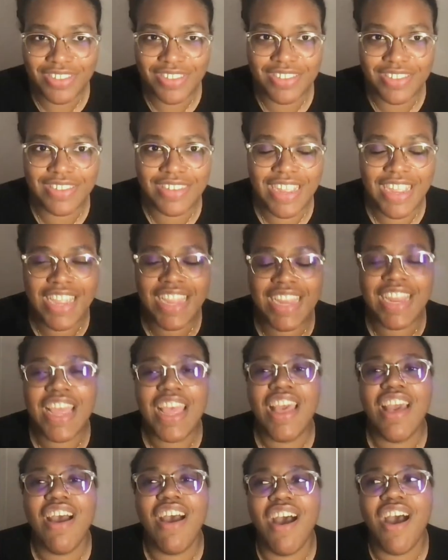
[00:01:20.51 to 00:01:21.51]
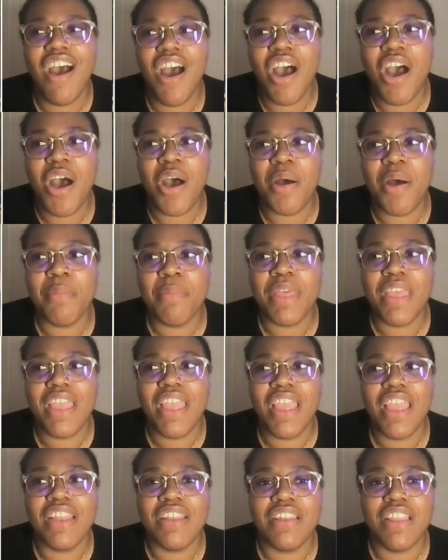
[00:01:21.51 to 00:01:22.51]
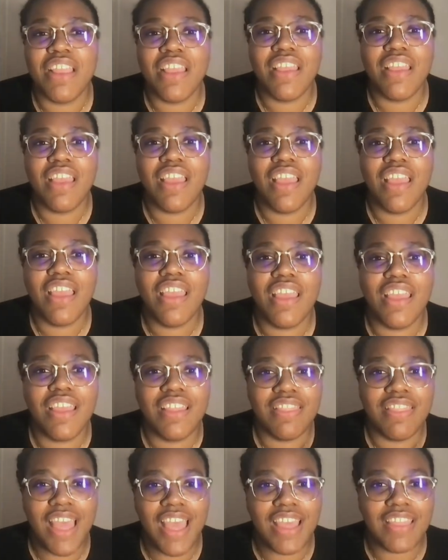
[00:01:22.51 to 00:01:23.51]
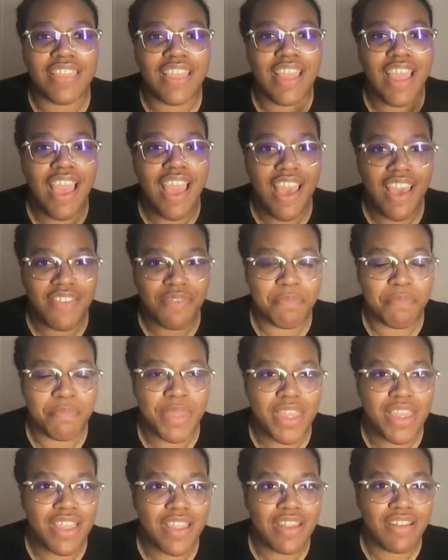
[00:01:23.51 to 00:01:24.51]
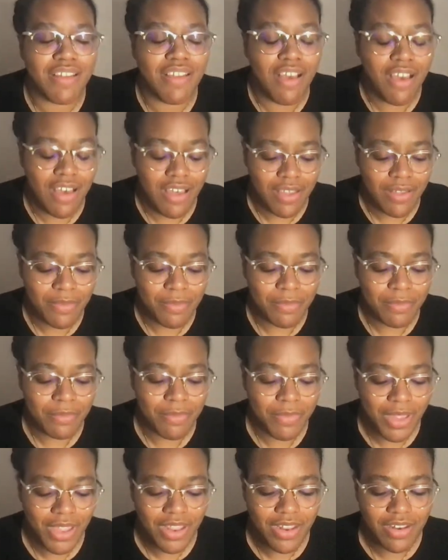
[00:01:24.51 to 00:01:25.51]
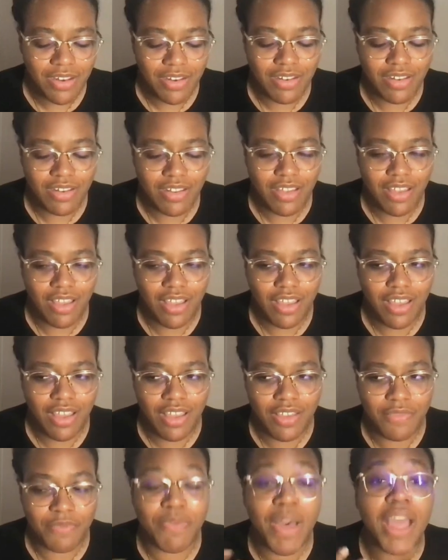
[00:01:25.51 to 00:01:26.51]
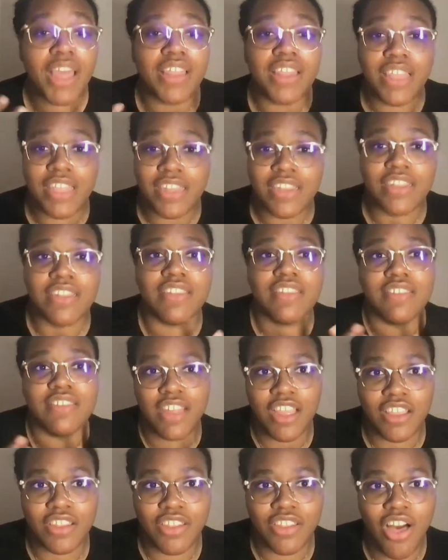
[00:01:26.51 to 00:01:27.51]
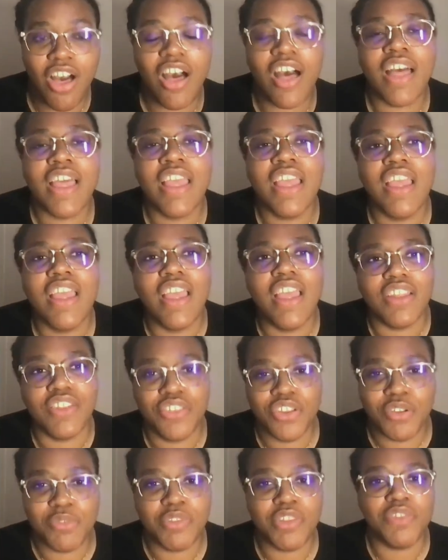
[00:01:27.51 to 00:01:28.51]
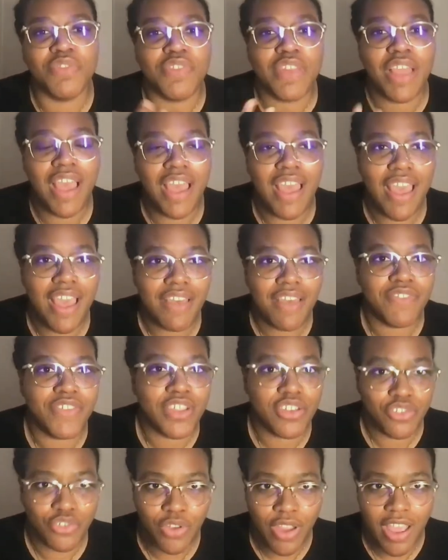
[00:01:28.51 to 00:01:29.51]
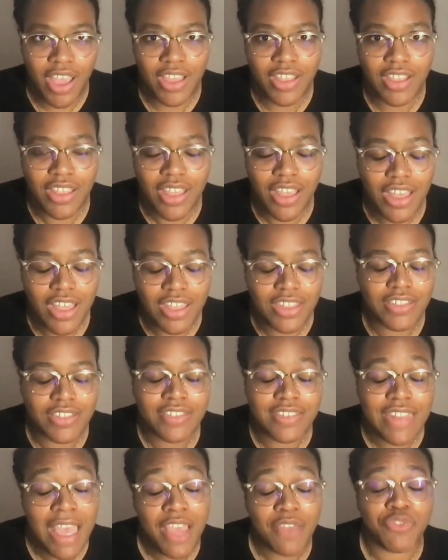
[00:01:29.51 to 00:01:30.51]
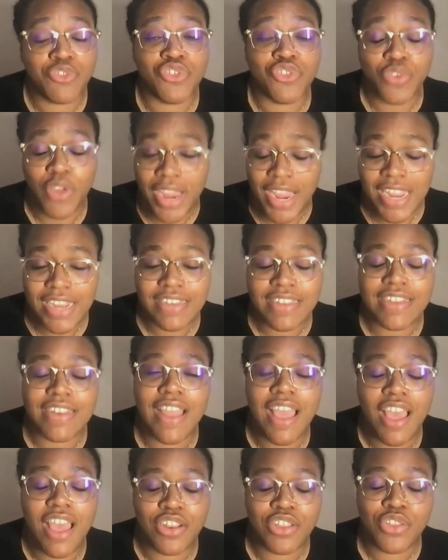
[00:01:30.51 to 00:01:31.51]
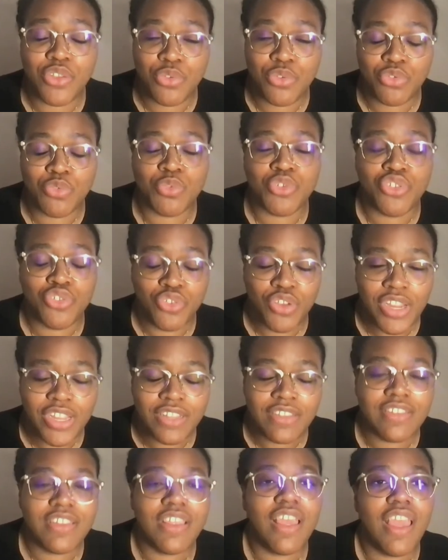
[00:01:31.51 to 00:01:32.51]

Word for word: the state, um, in in that they have been um, violating the state law in terms of not having tra- uh, staff trained in how to use restraints